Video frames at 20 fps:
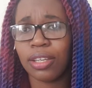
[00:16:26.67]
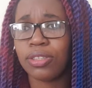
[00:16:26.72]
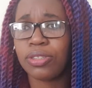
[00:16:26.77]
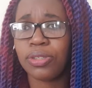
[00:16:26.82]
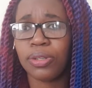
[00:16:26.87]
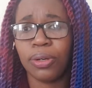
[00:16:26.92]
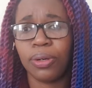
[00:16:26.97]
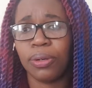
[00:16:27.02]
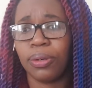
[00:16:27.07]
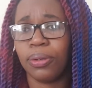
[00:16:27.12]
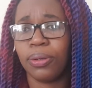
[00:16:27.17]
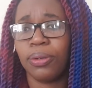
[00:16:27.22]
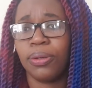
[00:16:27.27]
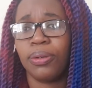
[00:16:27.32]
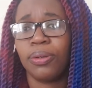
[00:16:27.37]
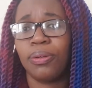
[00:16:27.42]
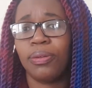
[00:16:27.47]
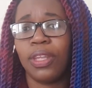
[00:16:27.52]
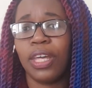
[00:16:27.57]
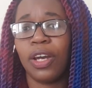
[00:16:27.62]
So
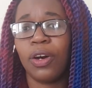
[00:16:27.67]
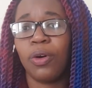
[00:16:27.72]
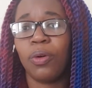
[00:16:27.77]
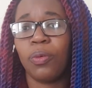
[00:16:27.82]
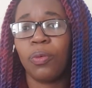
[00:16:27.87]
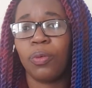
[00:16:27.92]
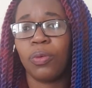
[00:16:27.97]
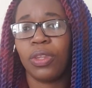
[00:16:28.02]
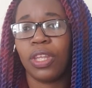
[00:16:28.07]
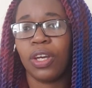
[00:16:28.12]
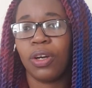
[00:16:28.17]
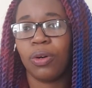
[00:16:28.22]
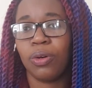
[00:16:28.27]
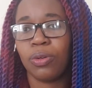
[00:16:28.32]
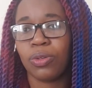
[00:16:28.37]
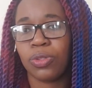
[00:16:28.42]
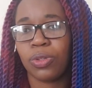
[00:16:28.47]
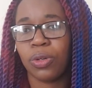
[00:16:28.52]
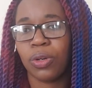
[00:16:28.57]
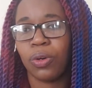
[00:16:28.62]
they
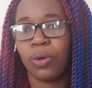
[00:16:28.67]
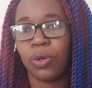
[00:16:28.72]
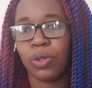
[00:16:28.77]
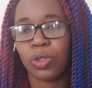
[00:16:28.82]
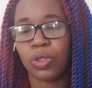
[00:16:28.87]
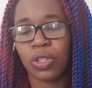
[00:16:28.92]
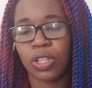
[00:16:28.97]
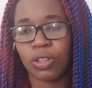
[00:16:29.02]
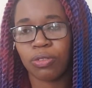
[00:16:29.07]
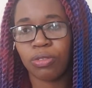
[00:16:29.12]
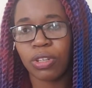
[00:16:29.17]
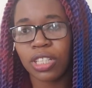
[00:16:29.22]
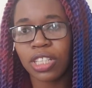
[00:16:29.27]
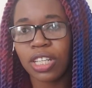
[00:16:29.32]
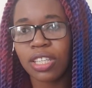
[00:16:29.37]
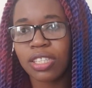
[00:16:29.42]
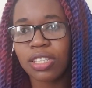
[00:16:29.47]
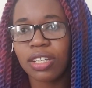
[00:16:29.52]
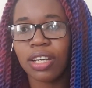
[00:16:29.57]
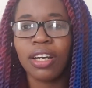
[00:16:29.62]
also go into the
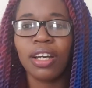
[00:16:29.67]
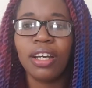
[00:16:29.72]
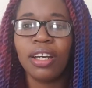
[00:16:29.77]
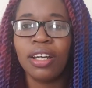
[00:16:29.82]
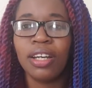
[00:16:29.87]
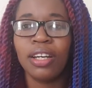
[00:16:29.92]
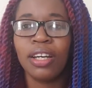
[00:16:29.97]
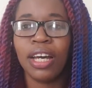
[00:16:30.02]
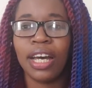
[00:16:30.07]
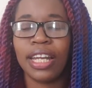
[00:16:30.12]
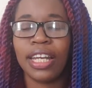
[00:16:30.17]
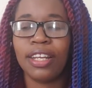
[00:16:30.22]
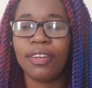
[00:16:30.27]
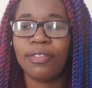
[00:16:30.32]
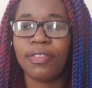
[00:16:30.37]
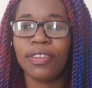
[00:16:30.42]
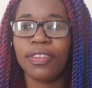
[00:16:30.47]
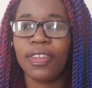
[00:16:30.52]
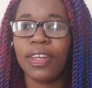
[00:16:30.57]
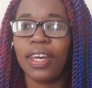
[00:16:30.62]
register and
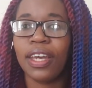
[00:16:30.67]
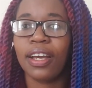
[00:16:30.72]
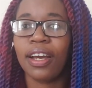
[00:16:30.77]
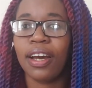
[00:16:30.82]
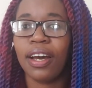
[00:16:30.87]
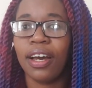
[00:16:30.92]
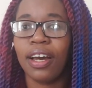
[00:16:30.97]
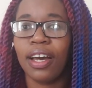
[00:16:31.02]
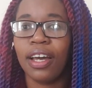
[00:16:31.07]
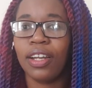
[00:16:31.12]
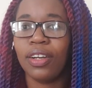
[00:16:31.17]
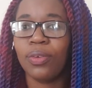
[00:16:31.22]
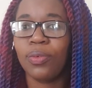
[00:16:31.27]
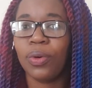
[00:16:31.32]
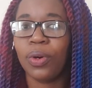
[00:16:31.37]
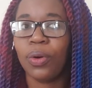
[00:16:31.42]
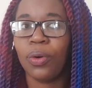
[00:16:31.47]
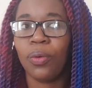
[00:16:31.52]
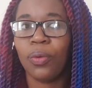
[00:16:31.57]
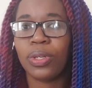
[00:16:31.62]
everything, and
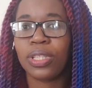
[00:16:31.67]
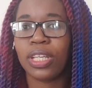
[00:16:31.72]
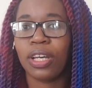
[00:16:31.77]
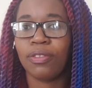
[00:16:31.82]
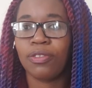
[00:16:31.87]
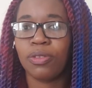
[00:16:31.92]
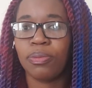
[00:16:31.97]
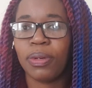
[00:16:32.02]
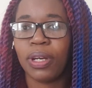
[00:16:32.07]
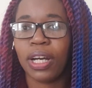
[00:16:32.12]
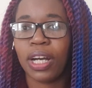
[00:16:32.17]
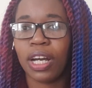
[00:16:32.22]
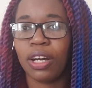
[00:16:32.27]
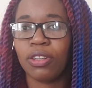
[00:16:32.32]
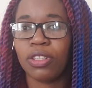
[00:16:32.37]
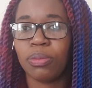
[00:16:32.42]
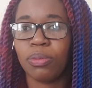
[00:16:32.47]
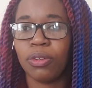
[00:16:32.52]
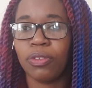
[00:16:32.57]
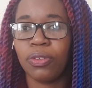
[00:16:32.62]
we always have to be
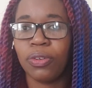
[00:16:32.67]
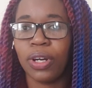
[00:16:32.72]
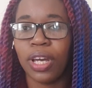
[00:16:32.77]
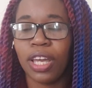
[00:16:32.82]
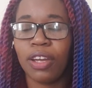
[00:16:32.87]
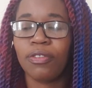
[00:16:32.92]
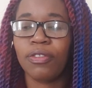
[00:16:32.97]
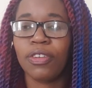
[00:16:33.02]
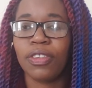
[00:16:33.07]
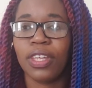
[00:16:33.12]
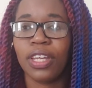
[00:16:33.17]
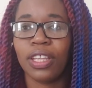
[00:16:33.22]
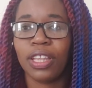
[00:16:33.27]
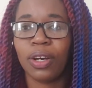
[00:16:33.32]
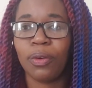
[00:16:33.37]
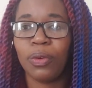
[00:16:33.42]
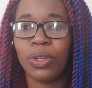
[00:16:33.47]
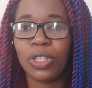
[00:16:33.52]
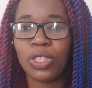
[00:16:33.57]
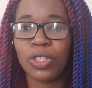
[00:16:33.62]
accountable for everything
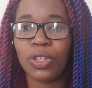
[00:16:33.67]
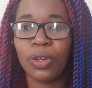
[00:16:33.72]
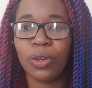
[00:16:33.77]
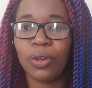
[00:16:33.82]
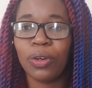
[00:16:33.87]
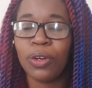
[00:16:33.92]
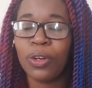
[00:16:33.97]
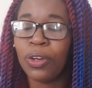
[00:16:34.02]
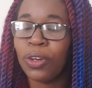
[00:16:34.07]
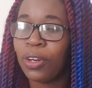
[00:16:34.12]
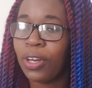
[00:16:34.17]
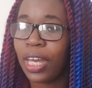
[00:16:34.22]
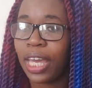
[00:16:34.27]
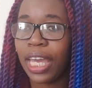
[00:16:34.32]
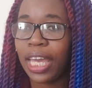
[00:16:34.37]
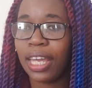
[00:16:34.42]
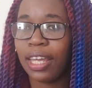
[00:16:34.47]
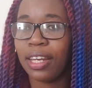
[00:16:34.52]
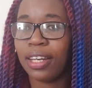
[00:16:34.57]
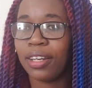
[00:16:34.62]
that we do
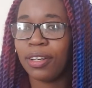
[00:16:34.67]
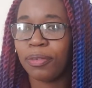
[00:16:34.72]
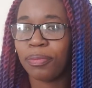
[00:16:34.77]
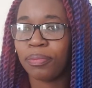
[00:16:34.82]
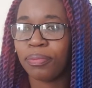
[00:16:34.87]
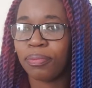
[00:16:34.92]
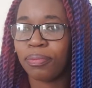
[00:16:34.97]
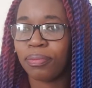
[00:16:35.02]
in